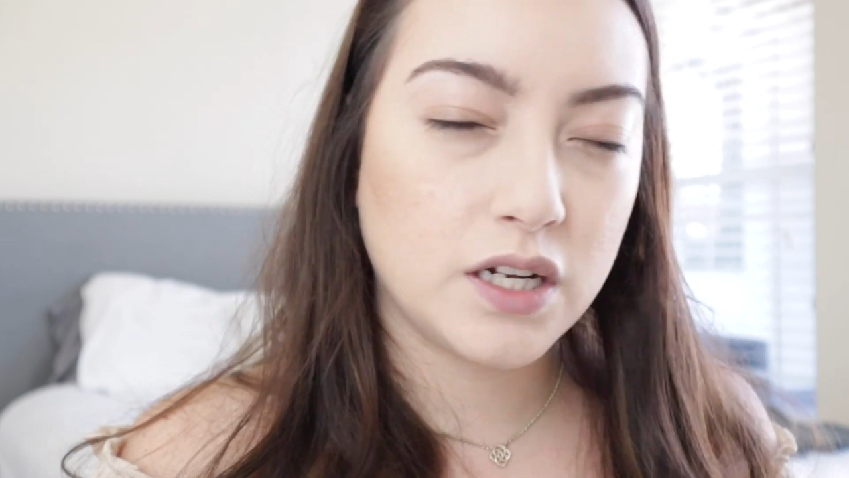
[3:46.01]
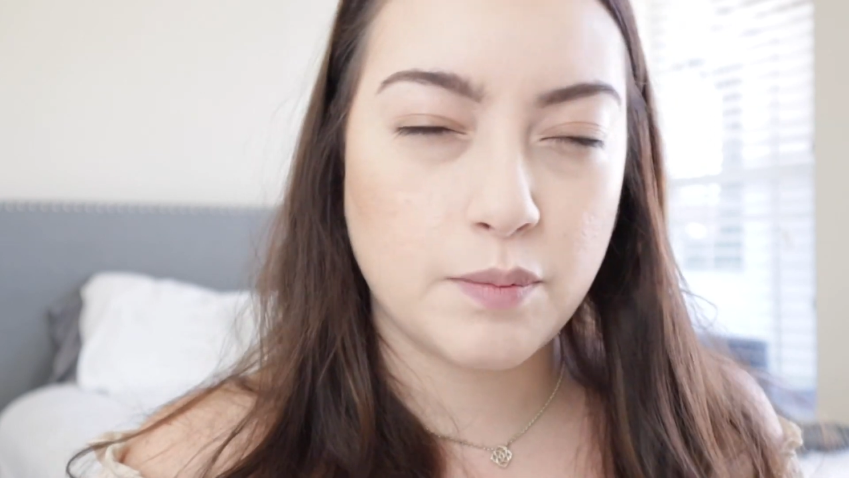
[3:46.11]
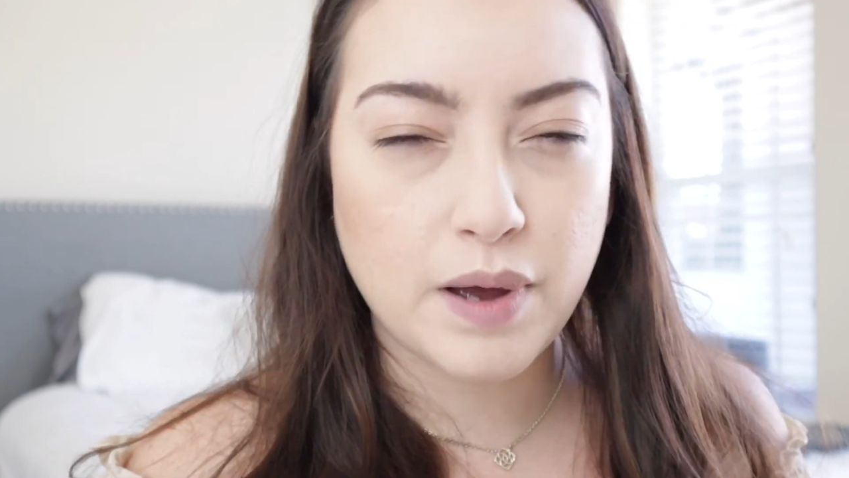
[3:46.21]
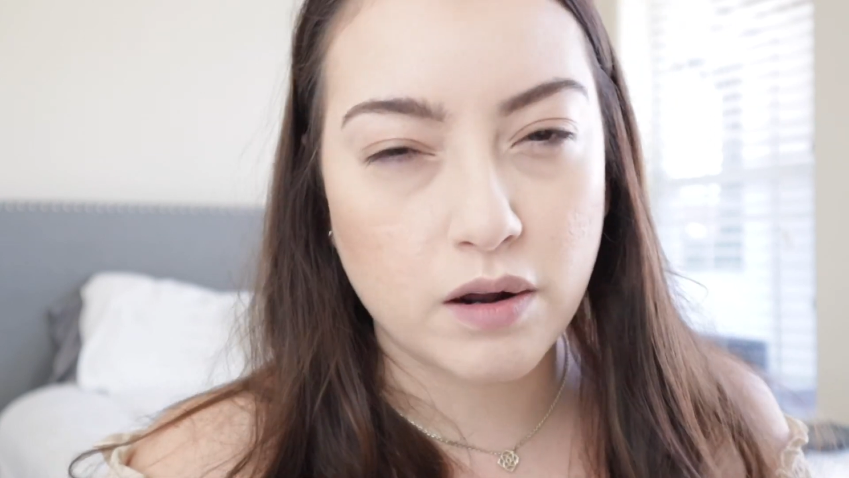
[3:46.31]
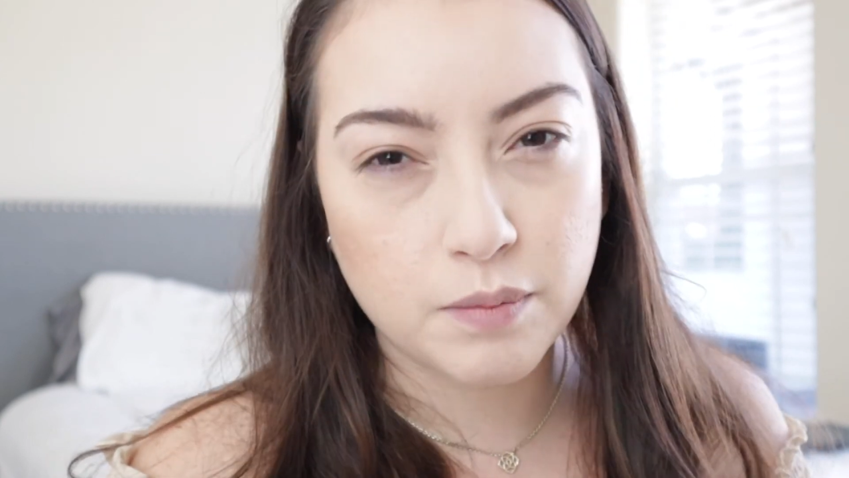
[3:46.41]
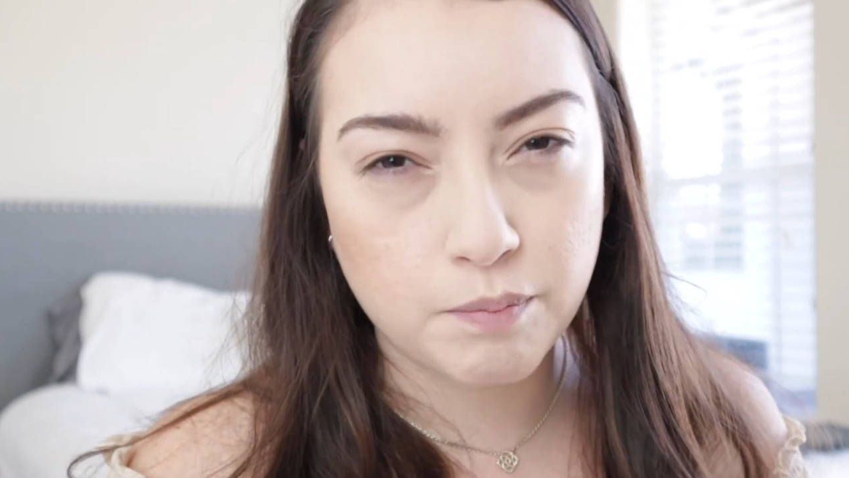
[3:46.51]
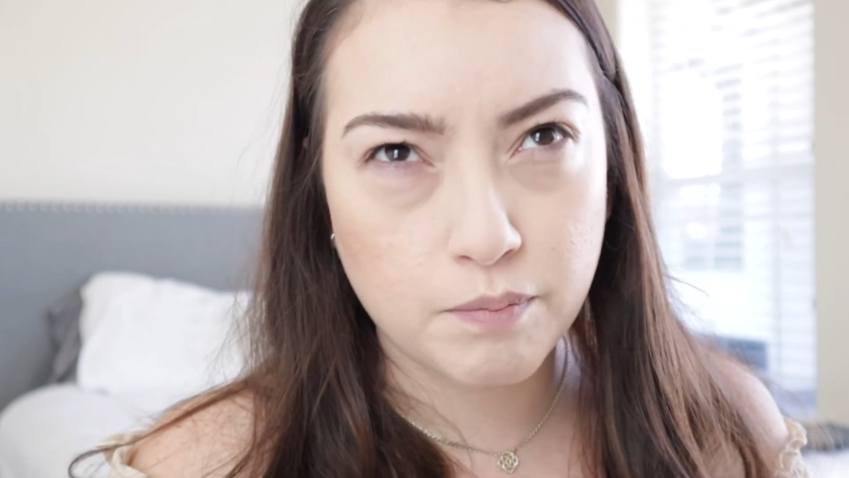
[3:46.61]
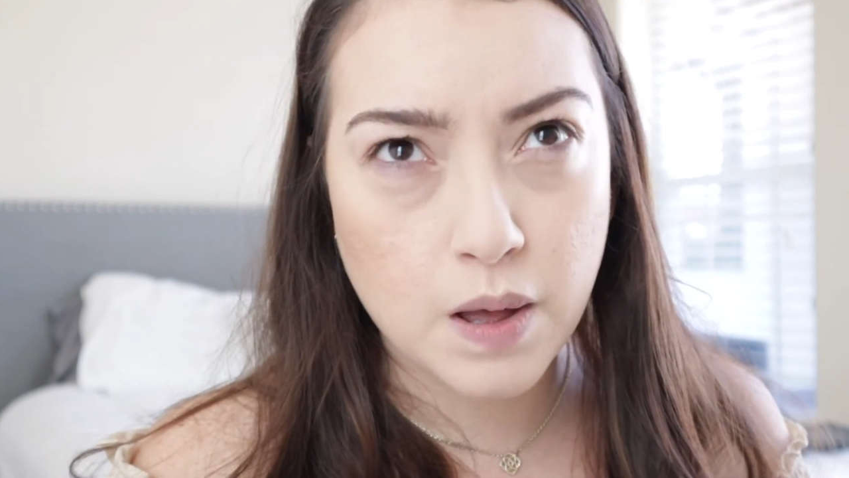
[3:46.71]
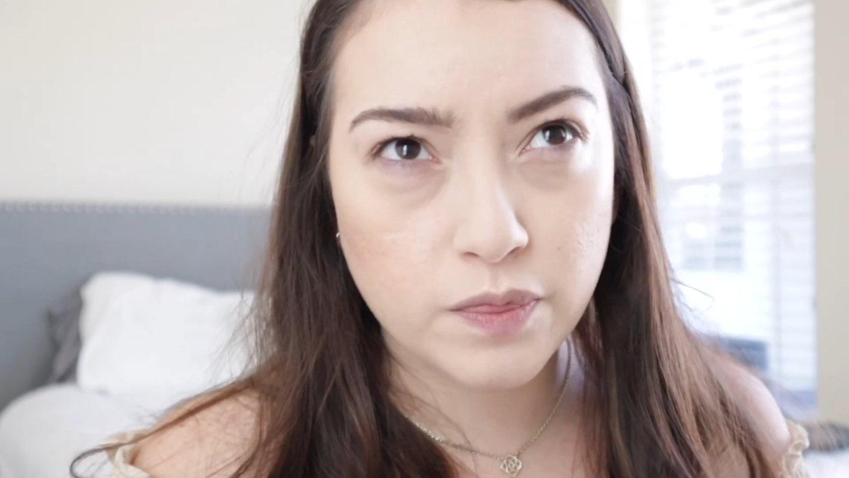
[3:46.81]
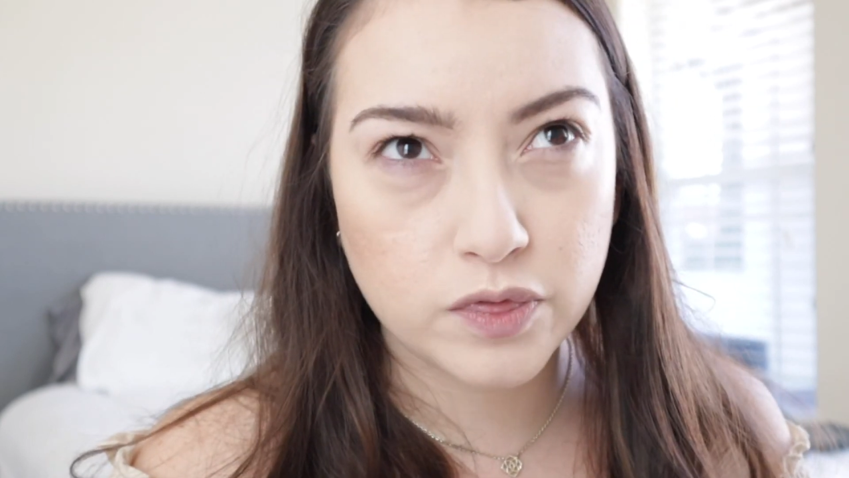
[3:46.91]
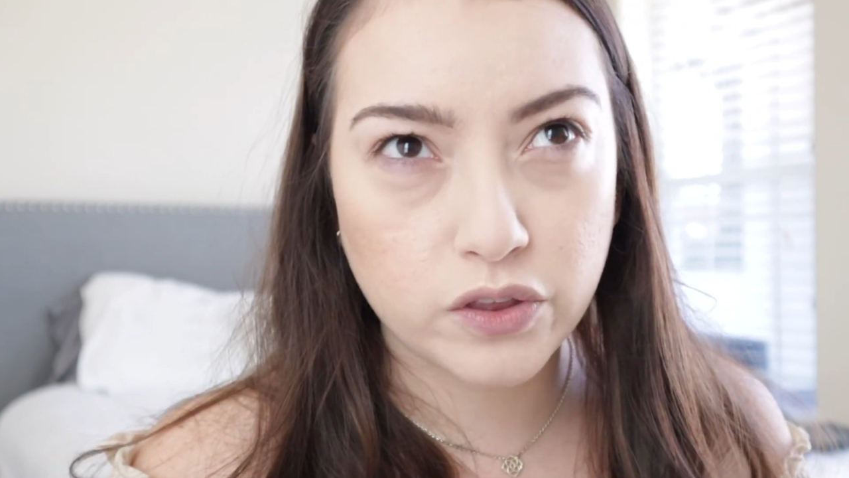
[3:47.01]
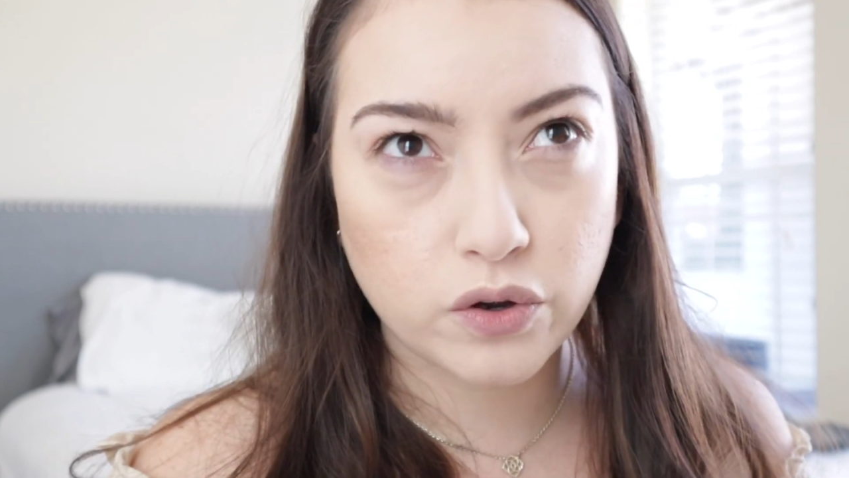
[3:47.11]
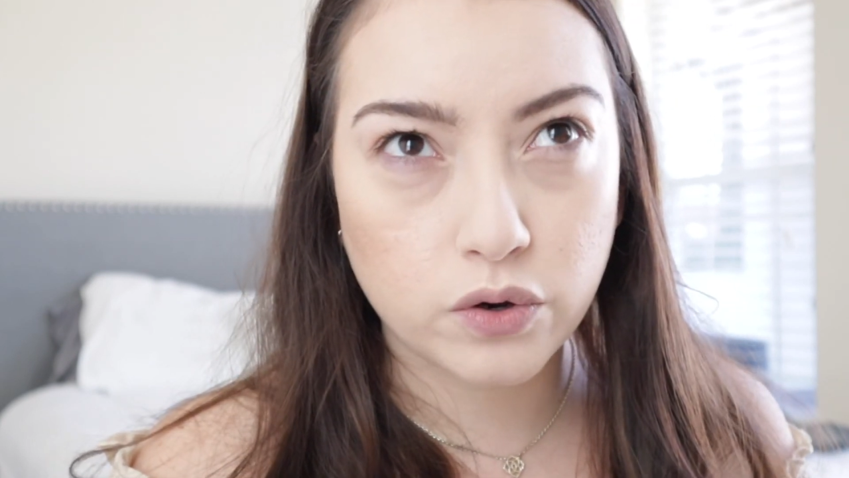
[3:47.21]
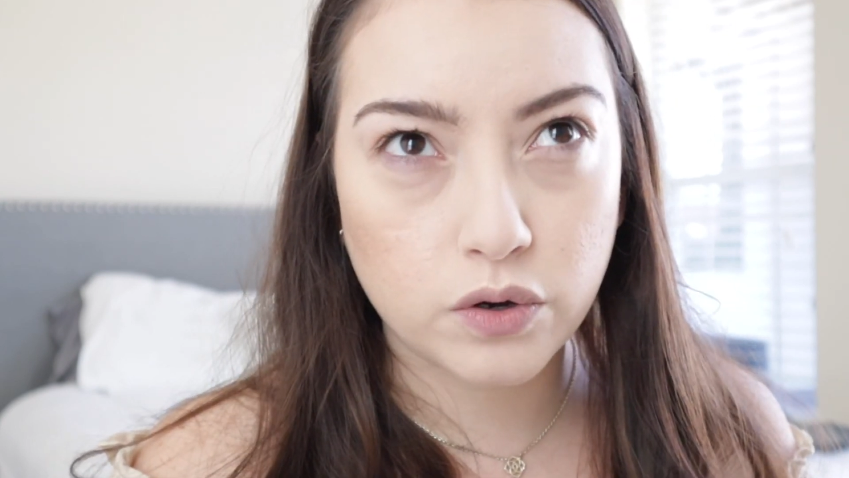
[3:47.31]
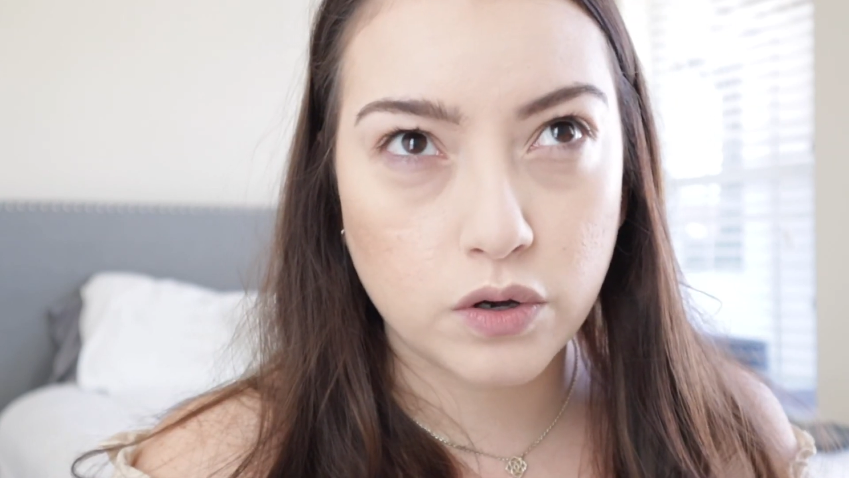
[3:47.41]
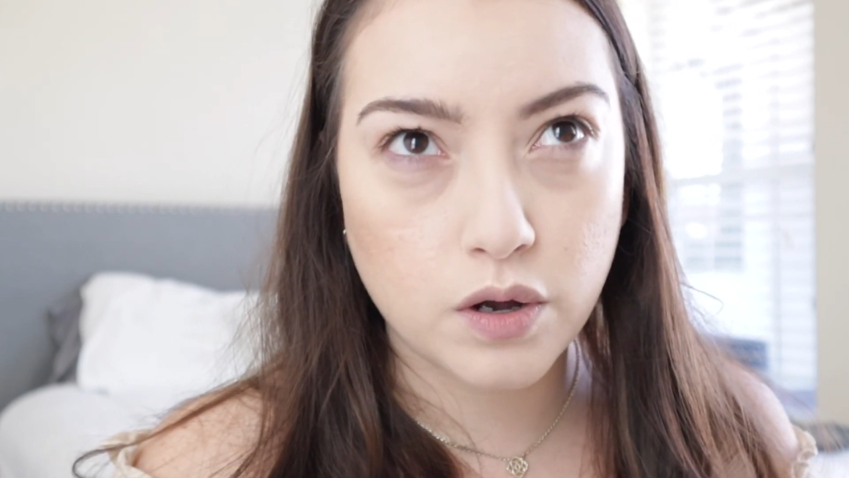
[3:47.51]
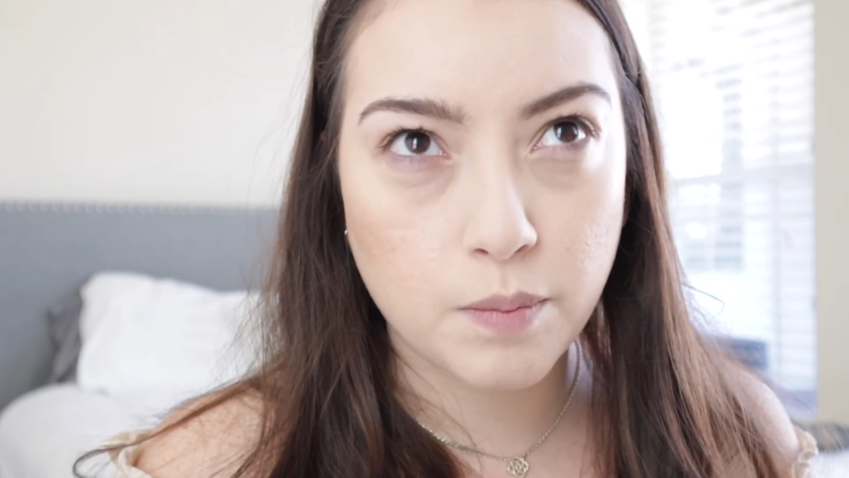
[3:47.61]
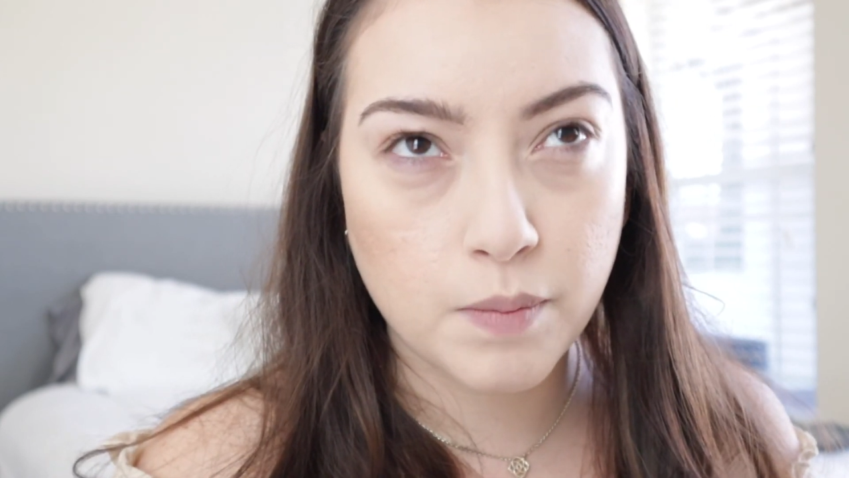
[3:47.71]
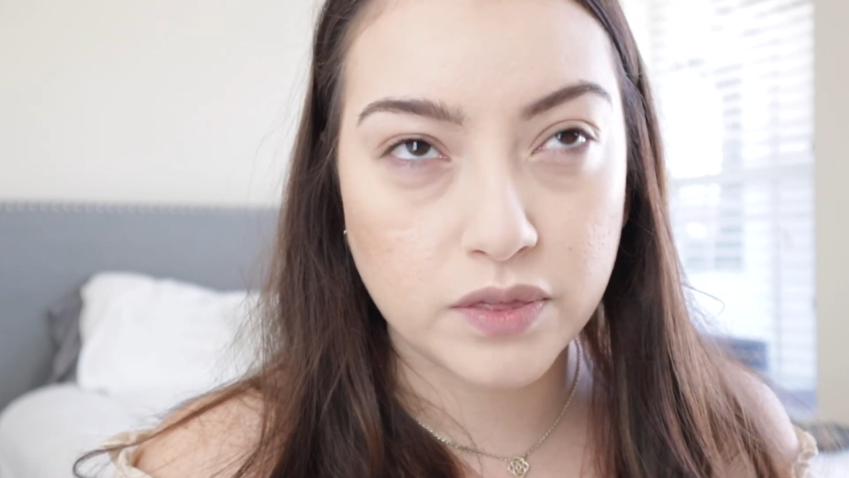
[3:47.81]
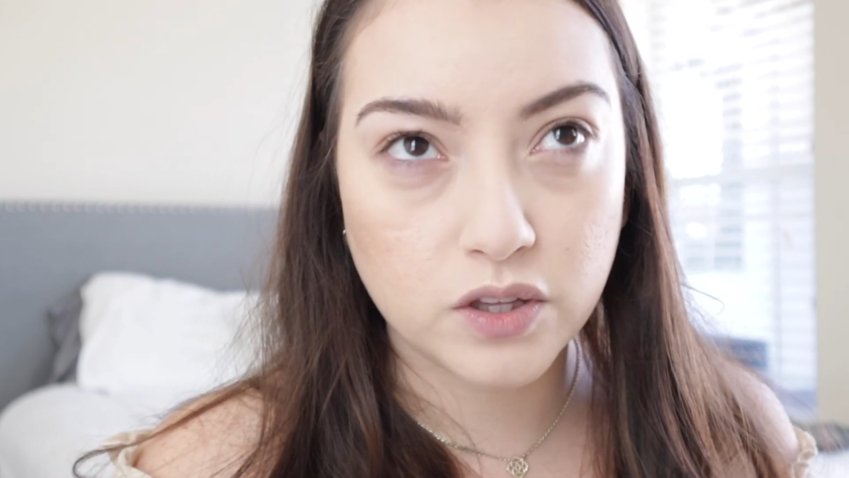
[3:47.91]
about a
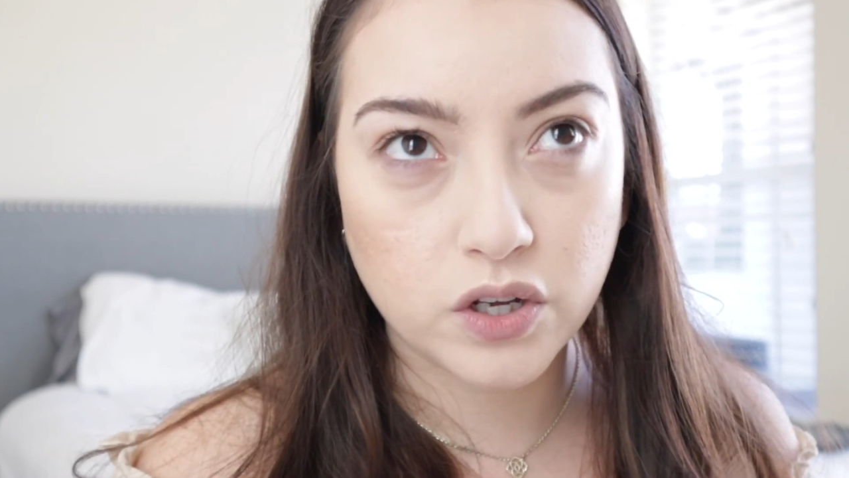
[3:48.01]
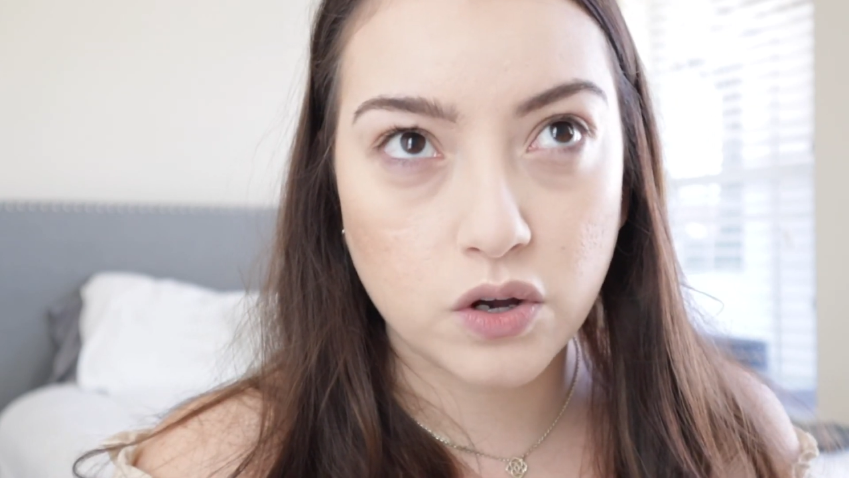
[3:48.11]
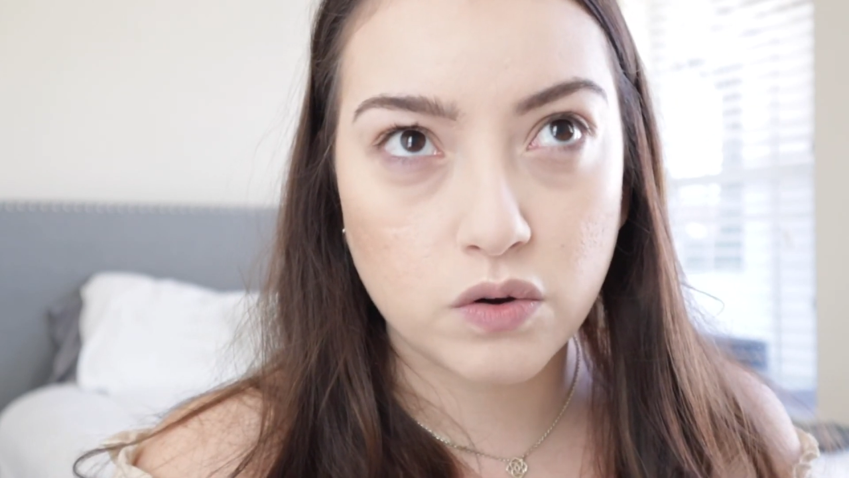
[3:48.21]
month ago